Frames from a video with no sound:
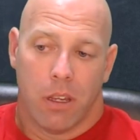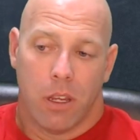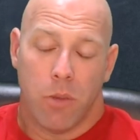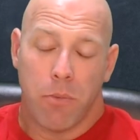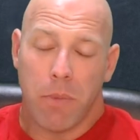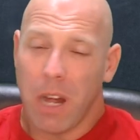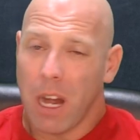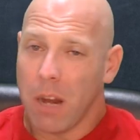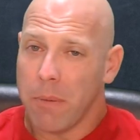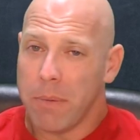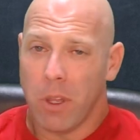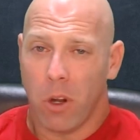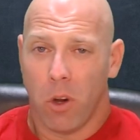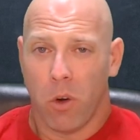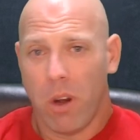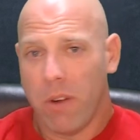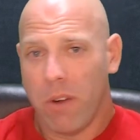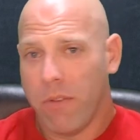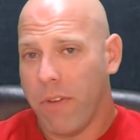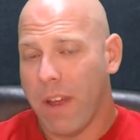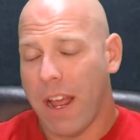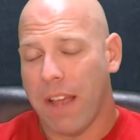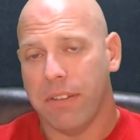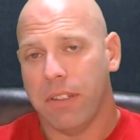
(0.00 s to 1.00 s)
you may not be able to
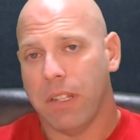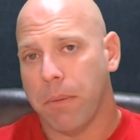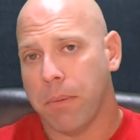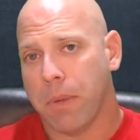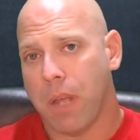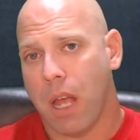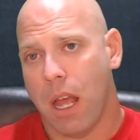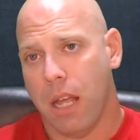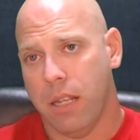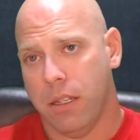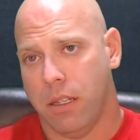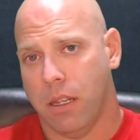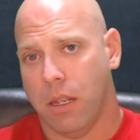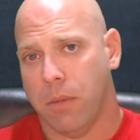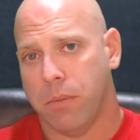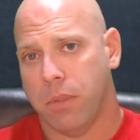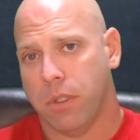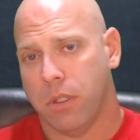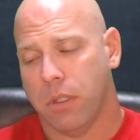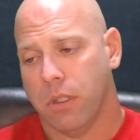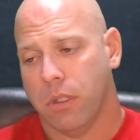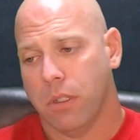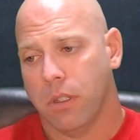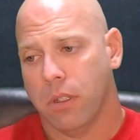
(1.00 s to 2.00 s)
run five step
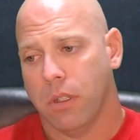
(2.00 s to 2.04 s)
concepts.